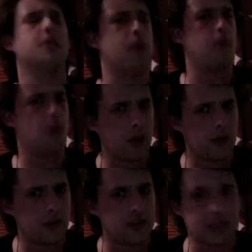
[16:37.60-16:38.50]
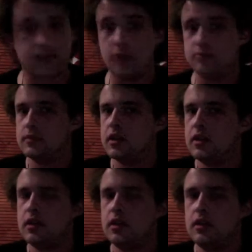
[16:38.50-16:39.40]
by Warner Brothers. If I'm
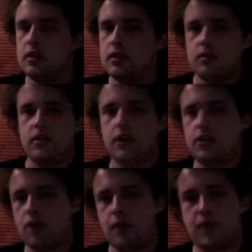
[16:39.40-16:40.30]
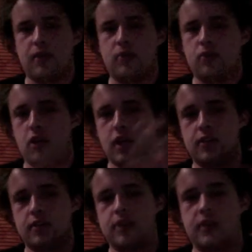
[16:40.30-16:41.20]
correct me if I'm wrong in
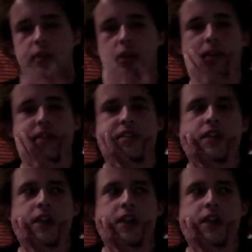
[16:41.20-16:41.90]
the comments.